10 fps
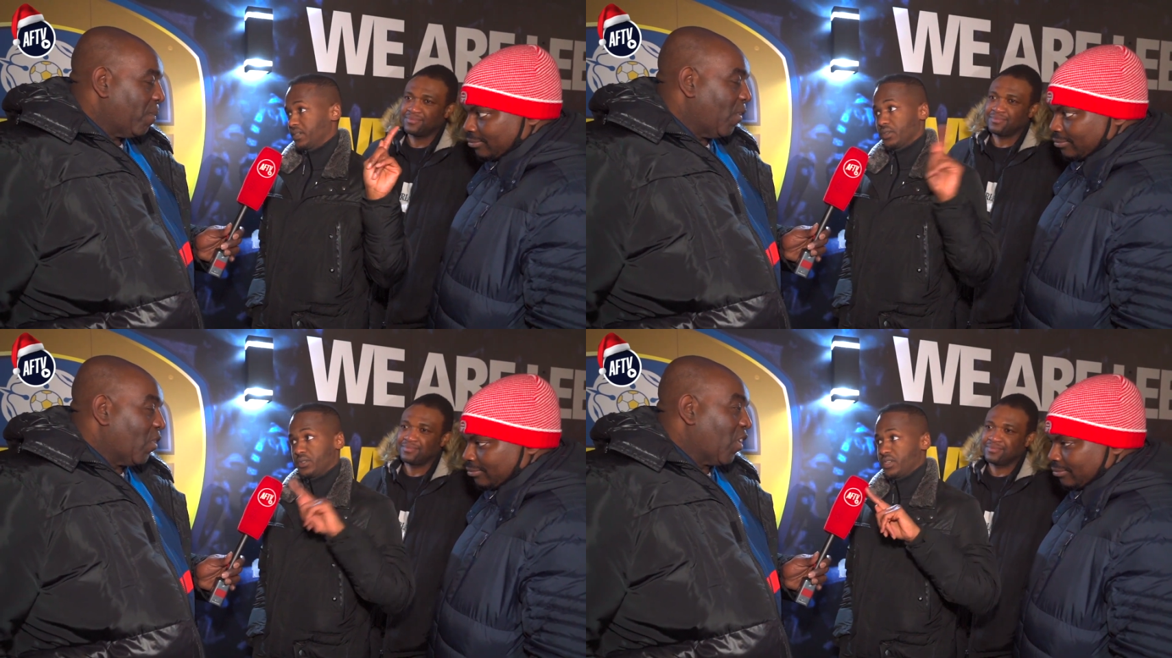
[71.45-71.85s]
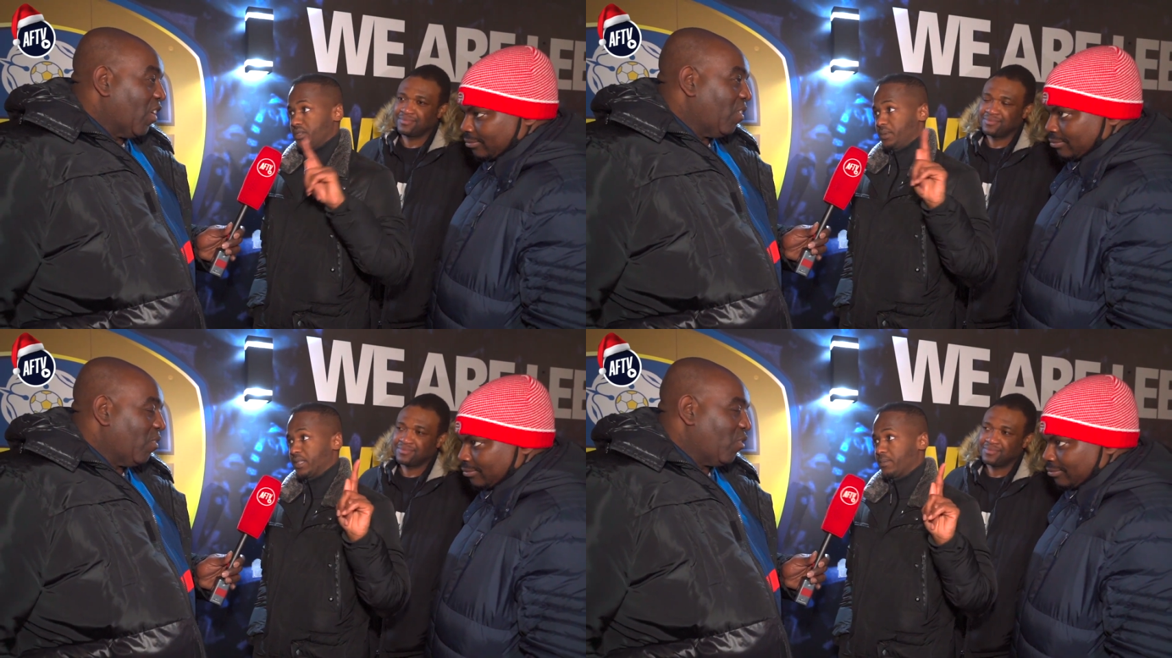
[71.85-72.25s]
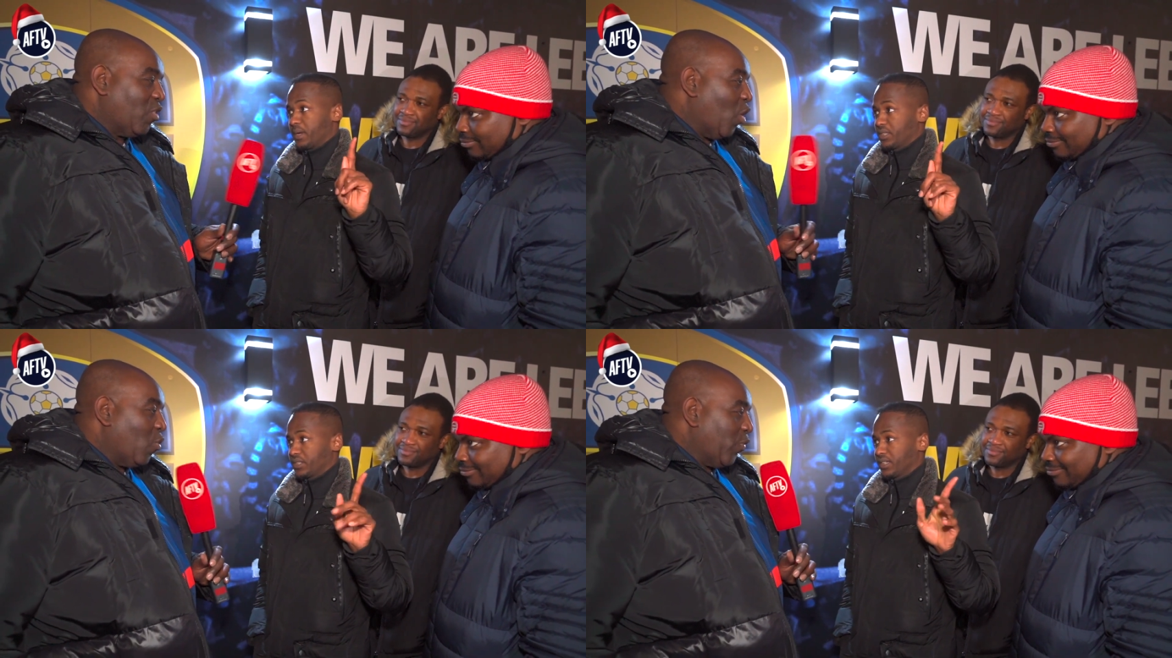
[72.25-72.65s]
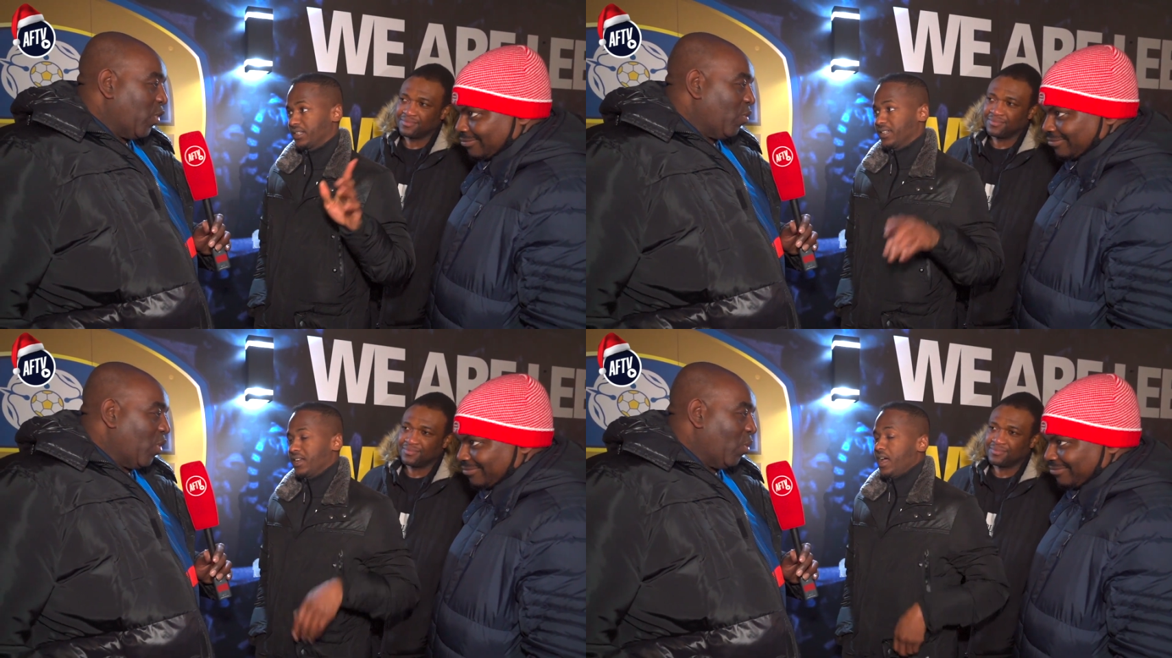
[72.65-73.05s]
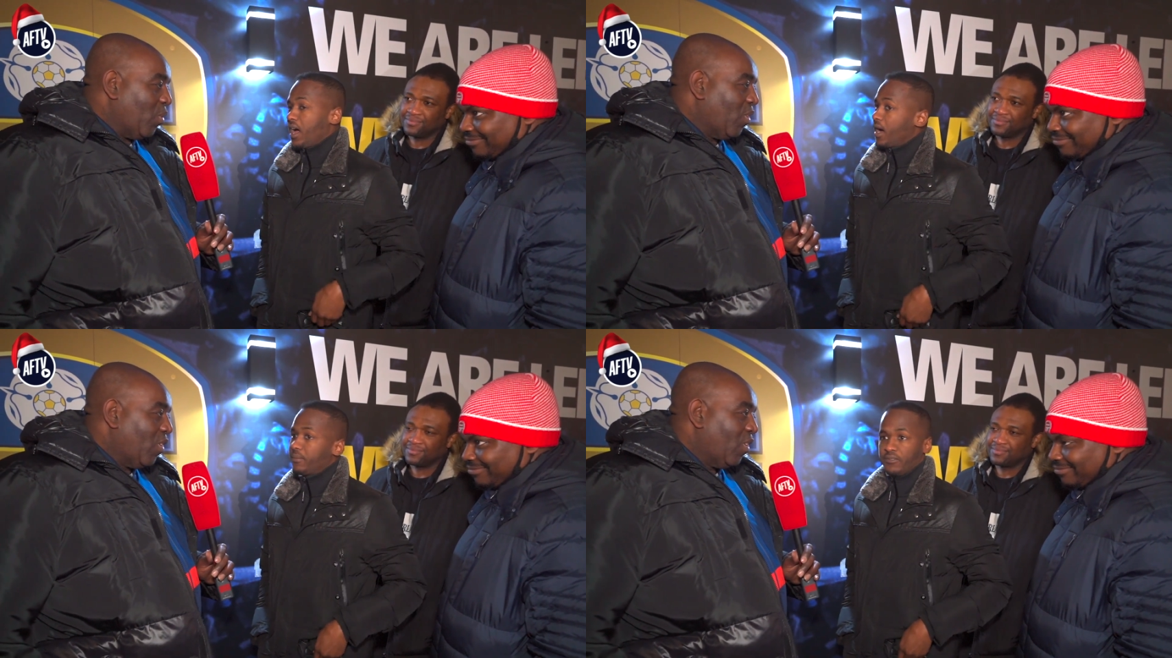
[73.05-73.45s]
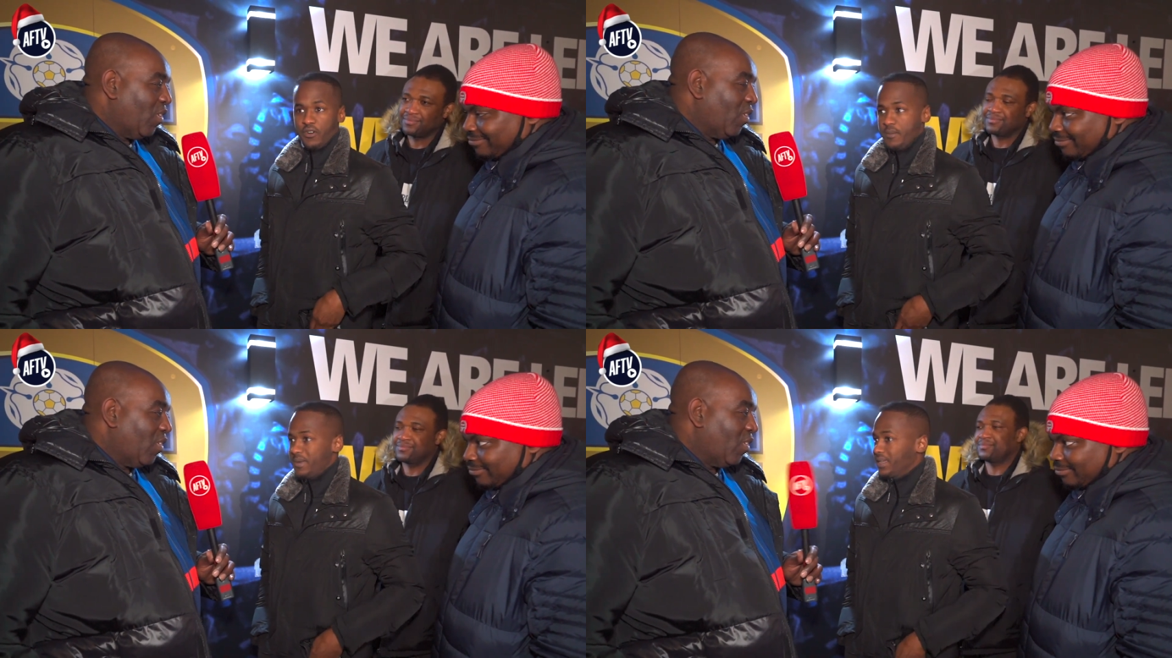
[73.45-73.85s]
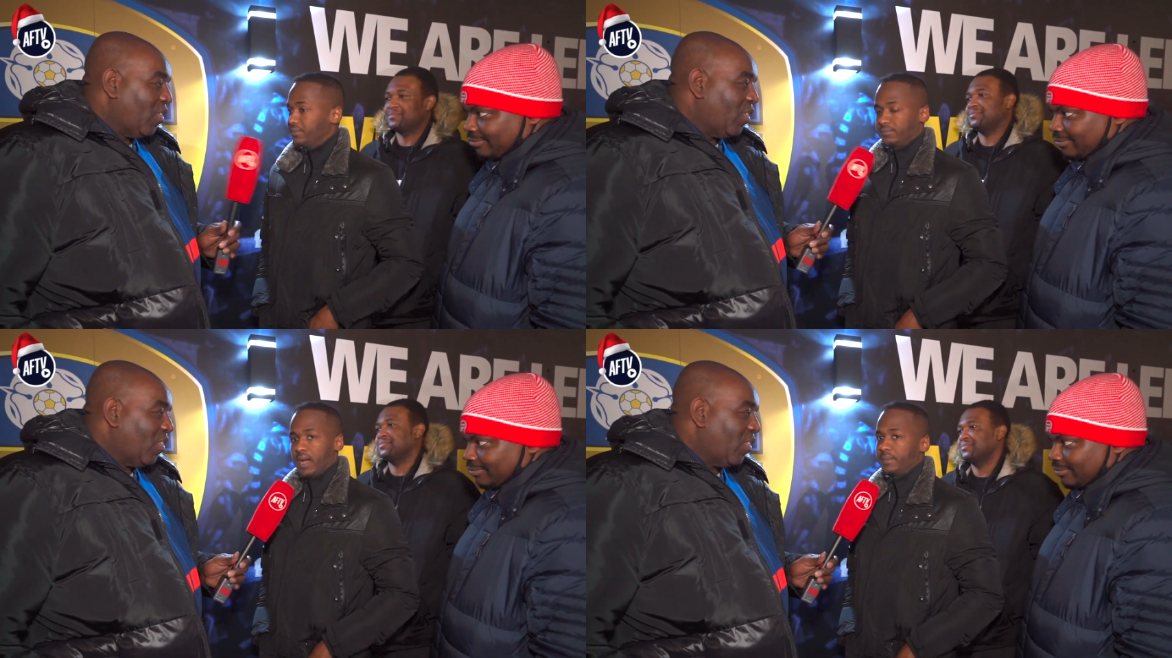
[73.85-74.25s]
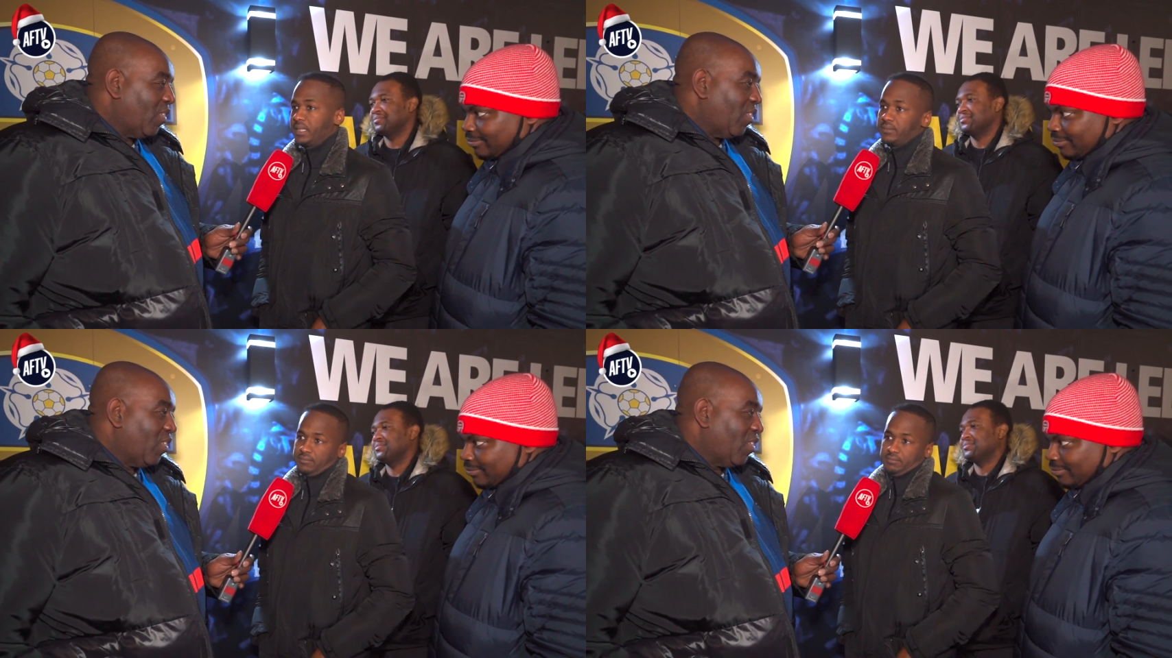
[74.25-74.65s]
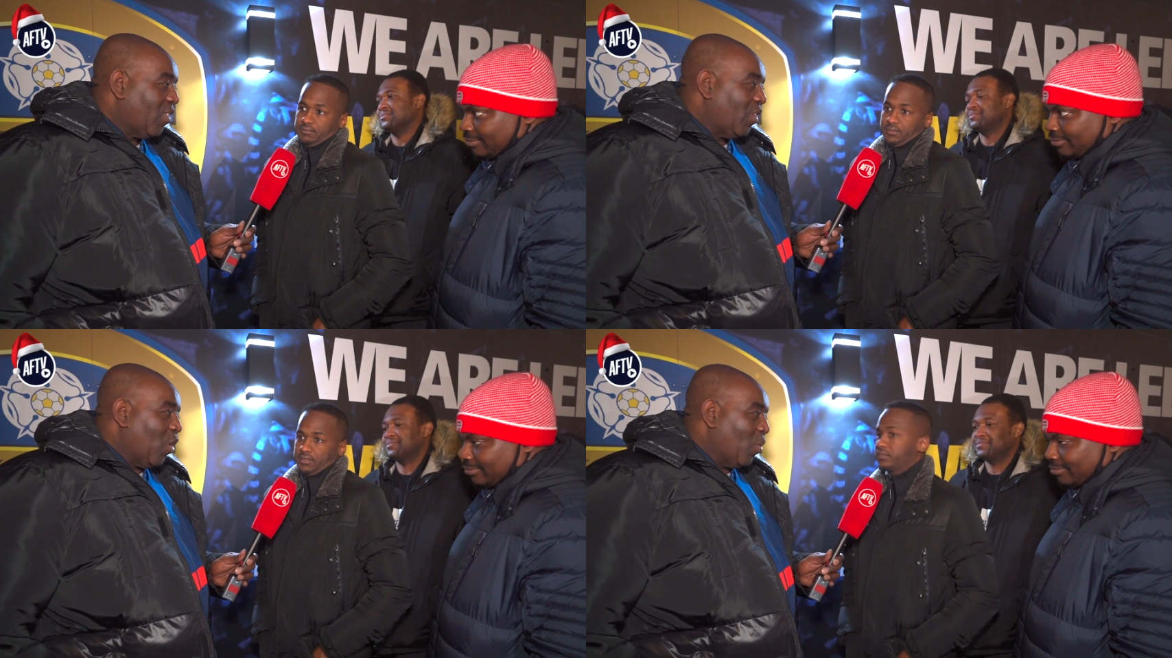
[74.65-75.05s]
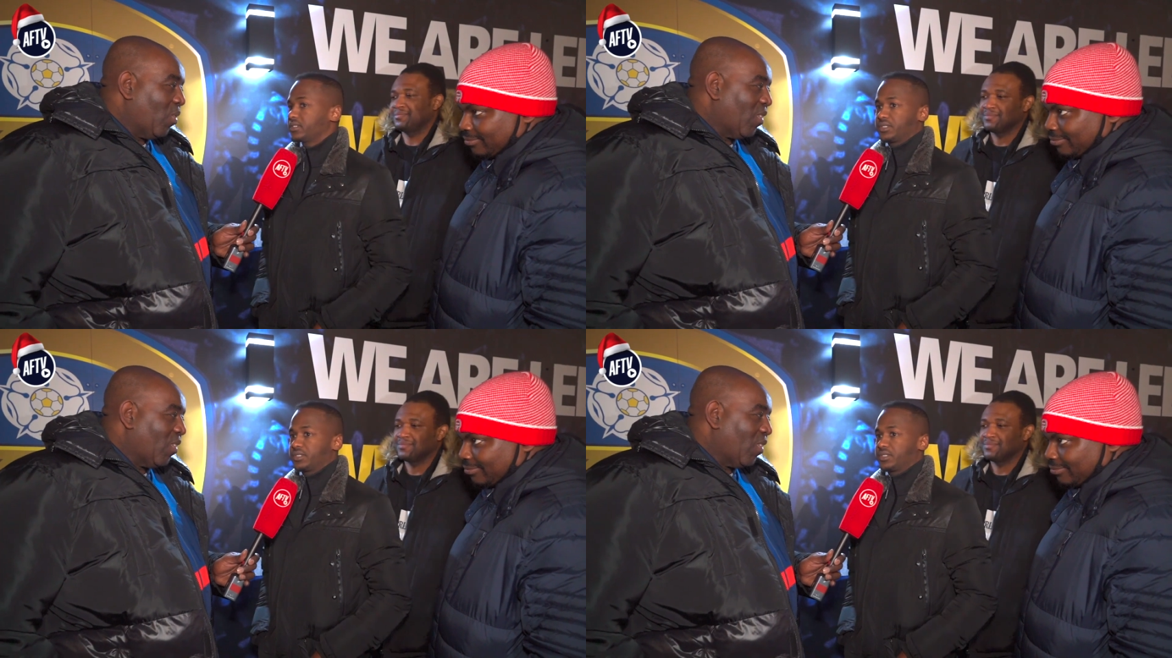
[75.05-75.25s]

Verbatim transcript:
Speaker 1: You don't need to be in a bench. No for you, no. For me, I mean, no.